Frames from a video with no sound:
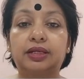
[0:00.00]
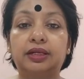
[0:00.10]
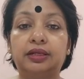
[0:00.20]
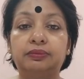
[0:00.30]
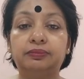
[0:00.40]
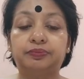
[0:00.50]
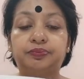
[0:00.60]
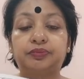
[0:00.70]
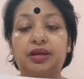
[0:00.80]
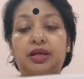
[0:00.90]
Clear?
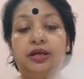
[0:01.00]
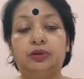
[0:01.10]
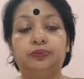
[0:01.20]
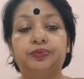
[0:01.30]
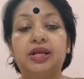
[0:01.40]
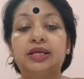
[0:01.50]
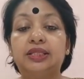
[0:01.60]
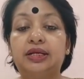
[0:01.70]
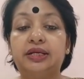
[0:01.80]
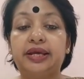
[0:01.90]
Now,
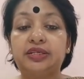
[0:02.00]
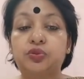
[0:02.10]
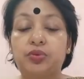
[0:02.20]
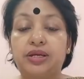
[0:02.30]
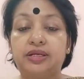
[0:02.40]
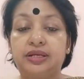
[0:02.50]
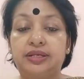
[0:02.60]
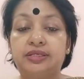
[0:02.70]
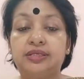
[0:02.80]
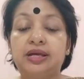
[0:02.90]
the next one
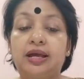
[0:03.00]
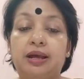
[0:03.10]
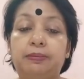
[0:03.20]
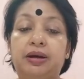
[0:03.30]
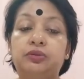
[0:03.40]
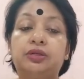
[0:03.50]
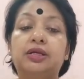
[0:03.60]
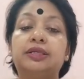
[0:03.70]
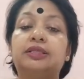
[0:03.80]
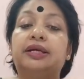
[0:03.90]
is about
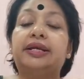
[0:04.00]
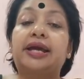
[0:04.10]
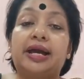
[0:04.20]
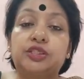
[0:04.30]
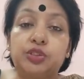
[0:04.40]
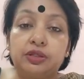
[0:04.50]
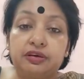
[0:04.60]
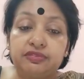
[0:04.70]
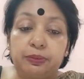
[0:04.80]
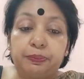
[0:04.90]
the reaction
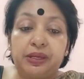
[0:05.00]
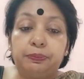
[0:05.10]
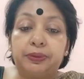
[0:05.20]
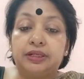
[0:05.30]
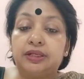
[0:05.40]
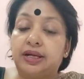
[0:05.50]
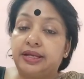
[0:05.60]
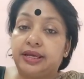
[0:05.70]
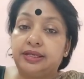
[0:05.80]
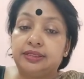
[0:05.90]
of the people
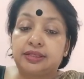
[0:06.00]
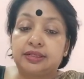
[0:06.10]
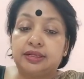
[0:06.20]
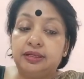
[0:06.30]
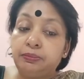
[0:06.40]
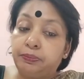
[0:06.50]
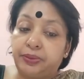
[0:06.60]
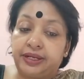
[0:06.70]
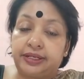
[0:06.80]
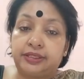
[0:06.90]
against the
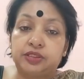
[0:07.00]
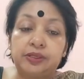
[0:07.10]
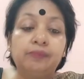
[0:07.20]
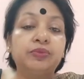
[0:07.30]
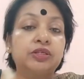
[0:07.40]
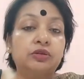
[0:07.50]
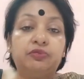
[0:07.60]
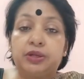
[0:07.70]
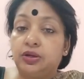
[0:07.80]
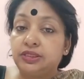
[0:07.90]
British. So
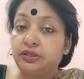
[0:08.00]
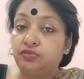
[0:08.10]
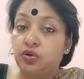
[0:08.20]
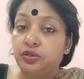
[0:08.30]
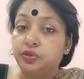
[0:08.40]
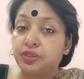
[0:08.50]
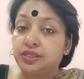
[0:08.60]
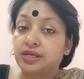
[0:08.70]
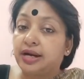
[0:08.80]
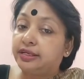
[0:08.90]
because the revolution
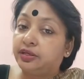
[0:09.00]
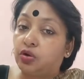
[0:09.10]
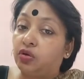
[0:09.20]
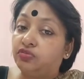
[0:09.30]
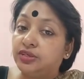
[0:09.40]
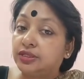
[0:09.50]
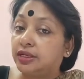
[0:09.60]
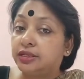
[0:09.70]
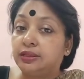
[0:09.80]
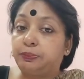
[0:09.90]
started,
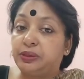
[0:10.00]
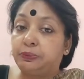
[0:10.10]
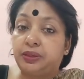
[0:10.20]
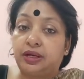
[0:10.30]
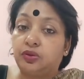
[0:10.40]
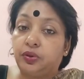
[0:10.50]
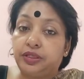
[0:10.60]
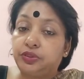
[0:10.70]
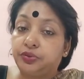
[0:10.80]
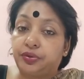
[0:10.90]
obviously the people are
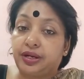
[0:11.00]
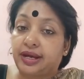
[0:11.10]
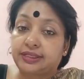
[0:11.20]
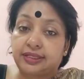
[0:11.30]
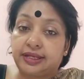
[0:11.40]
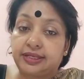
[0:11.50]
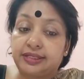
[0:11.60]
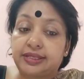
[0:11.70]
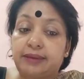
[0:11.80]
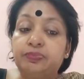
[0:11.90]
going to react
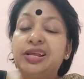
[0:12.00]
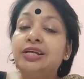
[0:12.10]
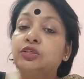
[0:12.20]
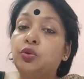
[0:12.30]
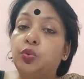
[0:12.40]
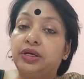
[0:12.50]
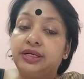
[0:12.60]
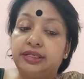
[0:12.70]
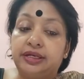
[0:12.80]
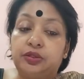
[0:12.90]
against them. So what
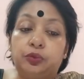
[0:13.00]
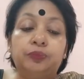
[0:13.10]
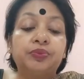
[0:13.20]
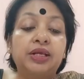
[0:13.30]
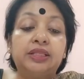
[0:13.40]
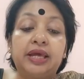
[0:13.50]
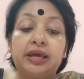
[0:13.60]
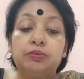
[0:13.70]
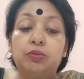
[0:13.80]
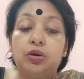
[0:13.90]
did they do?
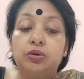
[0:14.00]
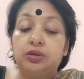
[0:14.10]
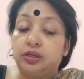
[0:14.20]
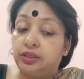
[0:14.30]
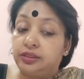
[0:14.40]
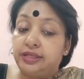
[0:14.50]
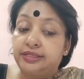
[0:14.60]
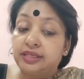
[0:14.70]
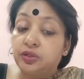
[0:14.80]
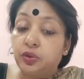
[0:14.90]
They, uh, they
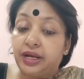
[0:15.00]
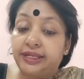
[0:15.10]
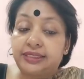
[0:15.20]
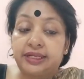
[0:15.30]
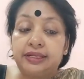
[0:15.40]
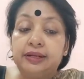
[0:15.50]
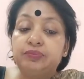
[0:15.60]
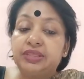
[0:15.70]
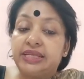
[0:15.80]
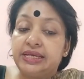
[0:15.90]
circulated
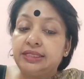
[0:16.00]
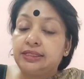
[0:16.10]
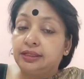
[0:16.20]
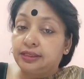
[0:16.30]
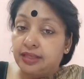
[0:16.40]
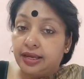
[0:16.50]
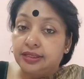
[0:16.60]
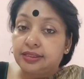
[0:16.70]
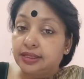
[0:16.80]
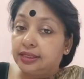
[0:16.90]
these uh,
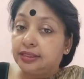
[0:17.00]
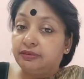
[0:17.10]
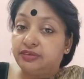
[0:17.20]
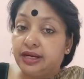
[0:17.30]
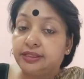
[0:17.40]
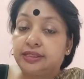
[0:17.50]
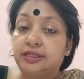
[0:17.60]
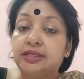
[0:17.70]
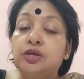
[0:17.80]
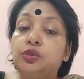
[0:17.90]
things in the
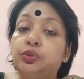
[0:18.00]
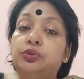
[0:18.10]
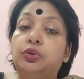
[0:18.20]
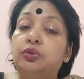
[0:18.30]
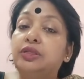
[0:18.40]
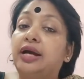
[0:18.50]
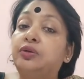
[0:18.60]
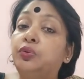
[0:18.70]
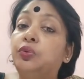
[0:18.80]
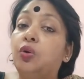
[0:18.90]
villages to know
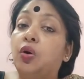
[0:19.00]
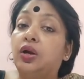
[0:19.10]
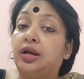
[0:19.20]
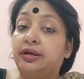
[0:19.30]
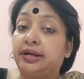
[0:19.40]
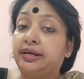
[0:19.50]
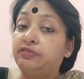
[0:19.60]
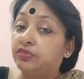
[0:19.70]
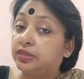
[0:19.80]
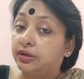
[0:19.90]
that who all are
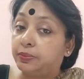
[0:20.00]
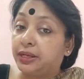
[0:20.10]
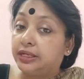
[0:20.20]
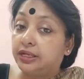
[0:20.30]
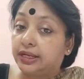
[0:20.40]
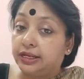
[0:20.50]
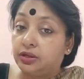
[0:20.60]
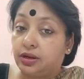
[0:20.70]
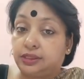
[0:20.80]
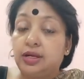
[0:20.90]
ready for the rebellion and
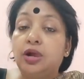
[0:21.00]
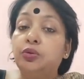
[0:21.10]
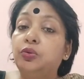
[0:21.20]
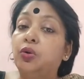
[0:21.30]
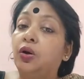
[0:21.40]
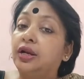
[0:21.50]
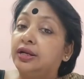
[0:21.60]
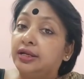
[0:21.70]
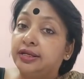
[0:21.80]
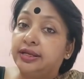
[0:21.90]
not, who all
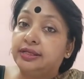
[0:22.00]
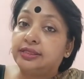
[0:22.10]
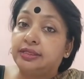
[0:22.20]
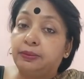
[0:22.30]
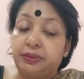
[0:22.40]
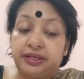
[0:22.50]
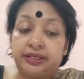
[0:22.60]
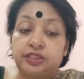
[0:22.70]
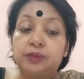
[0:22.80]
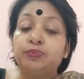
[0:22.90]
are against the
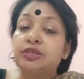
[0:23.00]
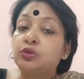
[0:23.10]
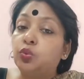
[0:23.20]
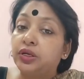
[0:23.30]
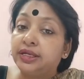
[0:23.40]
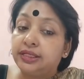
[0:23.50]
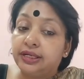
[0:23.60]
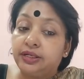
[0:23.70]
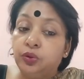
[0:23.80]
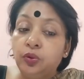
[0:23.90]
British. So what did
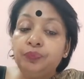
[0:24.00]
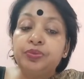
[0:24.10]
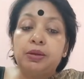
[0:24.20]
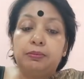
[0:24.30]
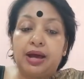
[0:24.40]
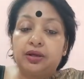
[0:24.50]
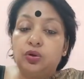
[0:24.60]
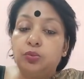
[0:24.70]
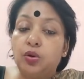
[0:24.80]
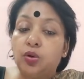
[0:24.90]
they do?
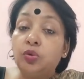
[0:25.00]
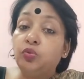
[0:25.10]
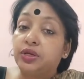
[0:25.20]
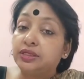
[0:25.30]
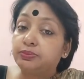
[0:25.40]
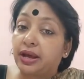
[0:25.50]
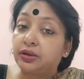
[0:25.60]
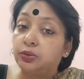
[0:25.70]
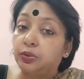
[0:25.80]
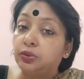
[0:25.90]
Mango bough. What is
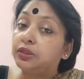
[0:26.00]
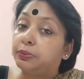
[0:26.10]
mango bough?